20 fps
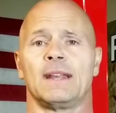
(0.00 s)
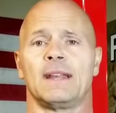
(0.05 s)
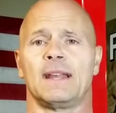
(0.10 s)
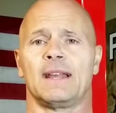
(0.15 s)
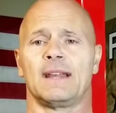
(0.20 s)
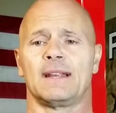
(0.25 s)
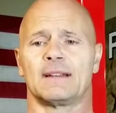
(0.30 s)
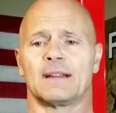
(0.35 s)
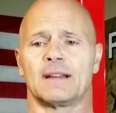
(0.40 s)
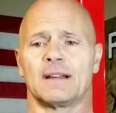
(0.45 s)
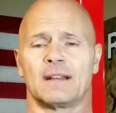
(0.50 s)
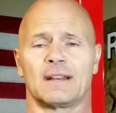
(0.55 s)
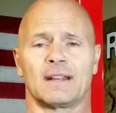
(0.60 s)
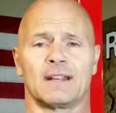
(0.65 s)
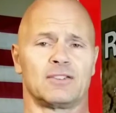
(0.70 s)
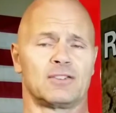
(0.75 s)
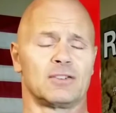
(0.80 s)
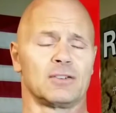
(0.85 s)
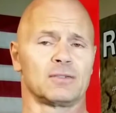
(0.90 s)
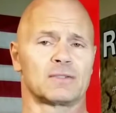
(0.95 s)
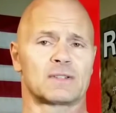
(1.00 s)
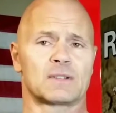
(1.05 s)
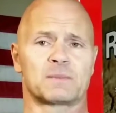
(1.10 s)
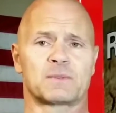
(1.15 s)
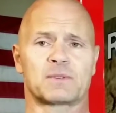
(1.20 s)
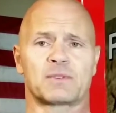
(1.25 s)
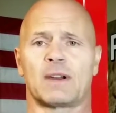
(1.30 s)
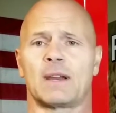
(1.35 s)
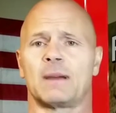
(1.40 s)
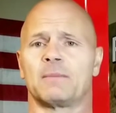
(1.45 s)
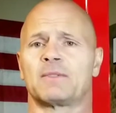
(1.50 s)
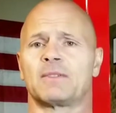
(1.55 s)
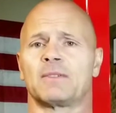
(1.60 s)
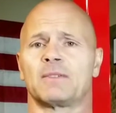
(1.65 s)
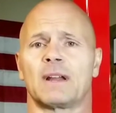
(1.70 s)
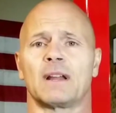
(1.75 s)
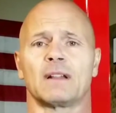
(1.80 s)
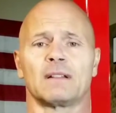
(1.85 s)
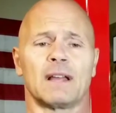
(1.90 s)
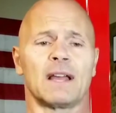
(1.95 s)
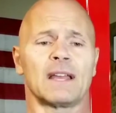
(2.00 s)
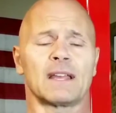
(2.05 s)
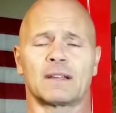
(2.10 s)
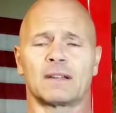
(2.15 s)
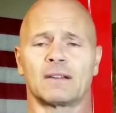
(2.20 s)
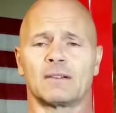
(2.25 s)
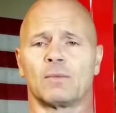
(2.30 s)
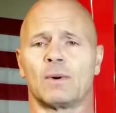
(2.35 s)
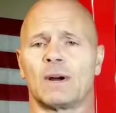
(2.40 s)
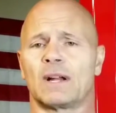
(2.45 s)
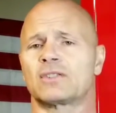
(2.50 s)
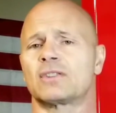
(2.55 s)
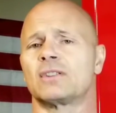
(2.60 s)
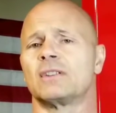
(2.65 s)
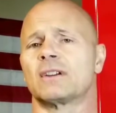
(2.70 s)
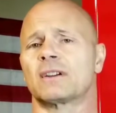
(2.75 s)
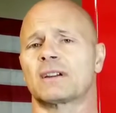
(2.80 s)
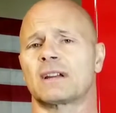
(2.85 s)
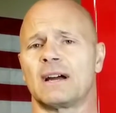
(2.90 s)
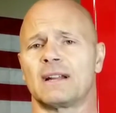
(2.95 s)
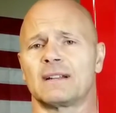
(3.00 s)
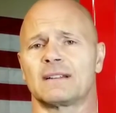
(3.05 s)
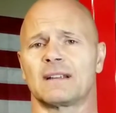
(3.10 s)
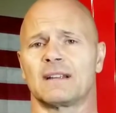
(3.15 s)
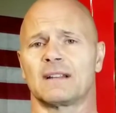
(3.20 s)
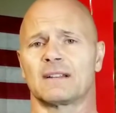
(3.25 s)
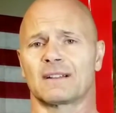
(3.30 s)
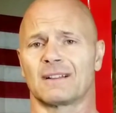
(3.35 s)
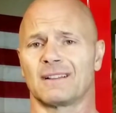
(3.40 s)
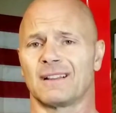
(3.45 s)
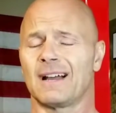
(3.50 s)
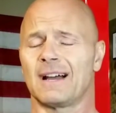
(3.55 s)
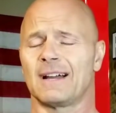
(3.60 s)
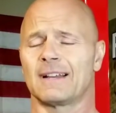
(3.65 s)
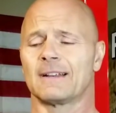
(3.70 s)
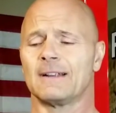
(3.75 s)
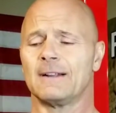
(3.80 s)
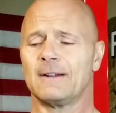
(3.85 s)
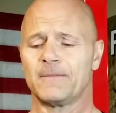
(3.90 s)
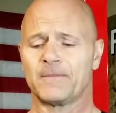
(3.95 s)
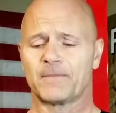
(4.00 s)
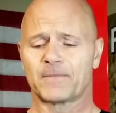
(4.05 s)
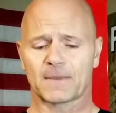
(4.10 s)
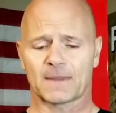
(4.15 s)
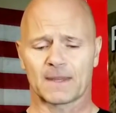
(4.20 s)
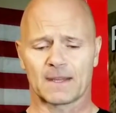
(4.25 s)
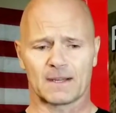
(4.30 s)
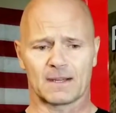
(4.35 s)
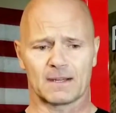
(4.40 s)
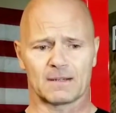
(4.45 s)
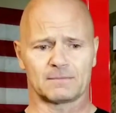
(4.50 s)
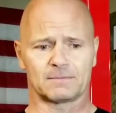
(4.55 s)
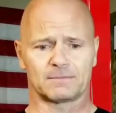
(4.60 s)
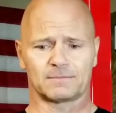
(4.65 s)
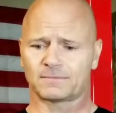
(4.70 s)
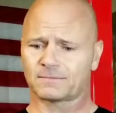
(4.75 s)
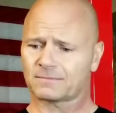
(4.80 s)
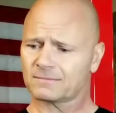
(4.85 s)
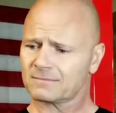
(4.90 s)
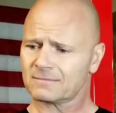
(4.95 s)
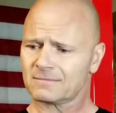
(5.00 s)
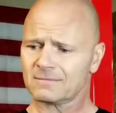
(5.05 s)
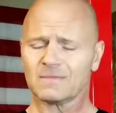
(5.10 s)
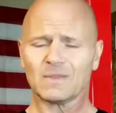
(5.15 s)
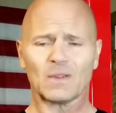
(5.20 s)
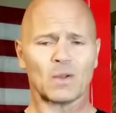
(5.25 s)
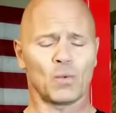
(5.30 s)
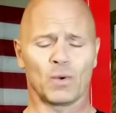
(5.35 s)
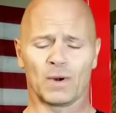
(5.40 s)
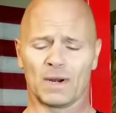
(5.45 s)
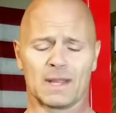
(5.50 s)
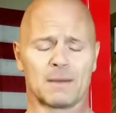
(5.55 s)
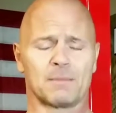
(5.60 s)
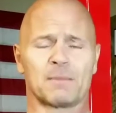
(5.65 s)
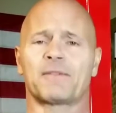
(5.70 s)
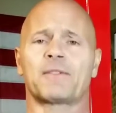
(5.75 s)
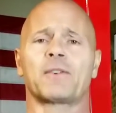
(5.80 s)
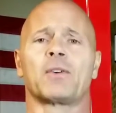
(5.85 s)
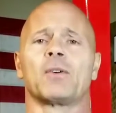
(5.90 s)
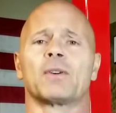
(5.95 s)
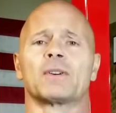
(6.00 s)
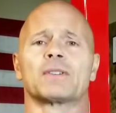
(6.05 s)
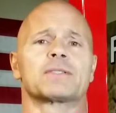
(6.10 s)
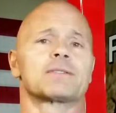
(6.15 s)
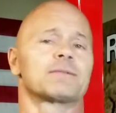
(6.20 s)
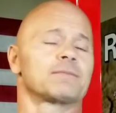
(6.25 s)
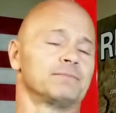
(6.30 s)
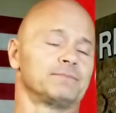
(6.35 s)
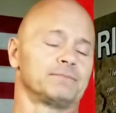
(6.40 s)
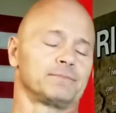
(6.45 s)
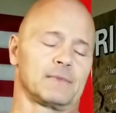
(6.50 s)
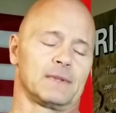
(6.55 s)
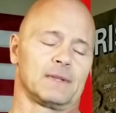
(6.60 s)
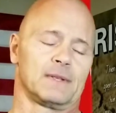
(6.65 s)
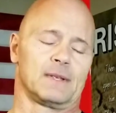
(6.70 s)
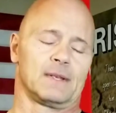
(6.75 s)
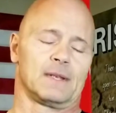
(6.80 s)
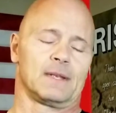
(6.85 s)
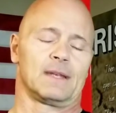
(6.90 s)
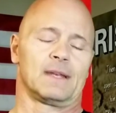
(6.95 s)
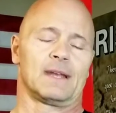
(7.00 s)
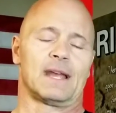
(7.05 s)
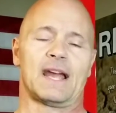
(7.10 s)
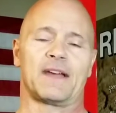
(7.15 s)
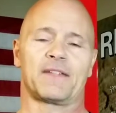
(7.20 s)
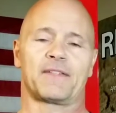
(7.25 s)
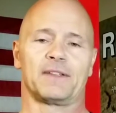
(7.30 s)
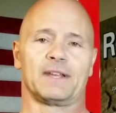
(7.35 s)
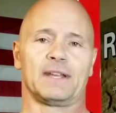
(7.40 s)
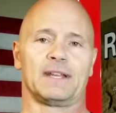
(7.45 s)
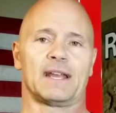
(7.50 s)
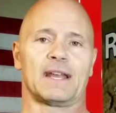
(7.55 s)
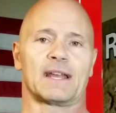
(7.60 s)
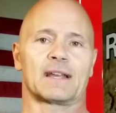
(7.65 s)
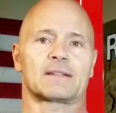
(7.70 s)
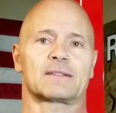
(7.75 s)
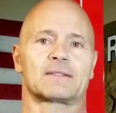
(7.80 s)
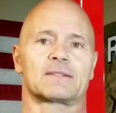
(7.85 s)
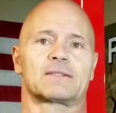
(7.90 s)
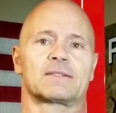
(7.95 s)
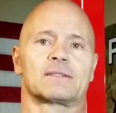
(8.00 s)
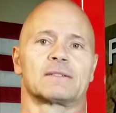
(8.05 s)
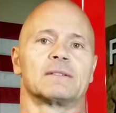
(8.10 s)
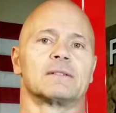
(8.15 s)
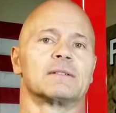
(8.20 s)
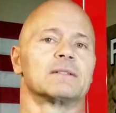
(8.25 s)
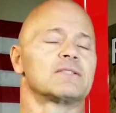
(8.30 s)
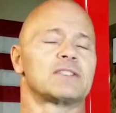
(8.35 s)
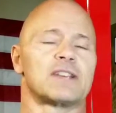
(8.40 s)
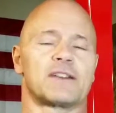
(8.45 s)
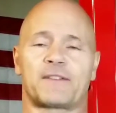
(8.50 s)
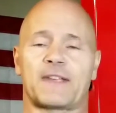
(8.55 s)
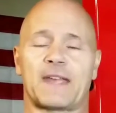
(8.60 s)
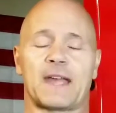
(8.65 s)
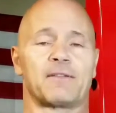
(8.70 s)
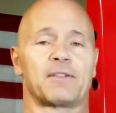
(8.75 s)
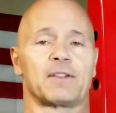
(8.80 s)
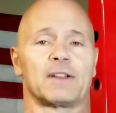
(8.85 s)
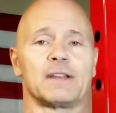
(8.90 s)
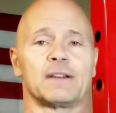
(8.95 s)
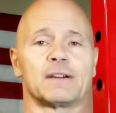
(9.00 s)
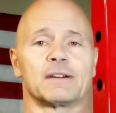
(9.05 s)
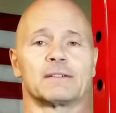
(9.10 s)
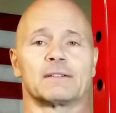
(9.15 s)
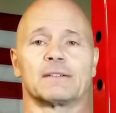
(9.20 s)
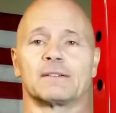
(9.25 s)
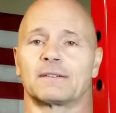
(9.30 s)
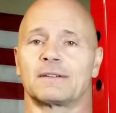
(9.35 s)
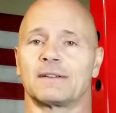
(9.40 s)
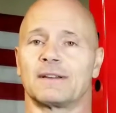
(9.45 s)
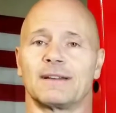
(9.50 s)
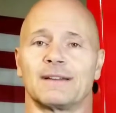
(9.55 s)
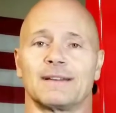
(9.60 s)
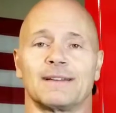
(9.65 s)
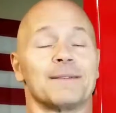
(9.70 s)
and I do subscribe to, and I like watching their content a lot. One of them, of course, Athlean X, Jeff Cavaliere. Okay,